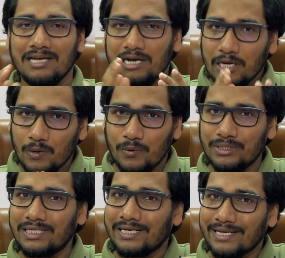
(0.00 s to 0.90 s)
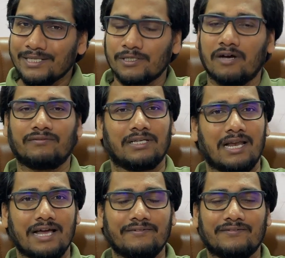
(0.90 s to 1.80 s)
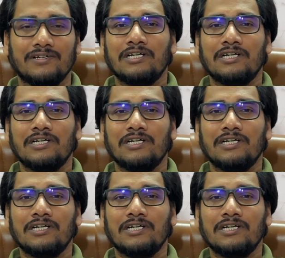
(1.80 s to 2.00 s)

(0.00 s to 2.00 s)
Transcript: lose the race of the life.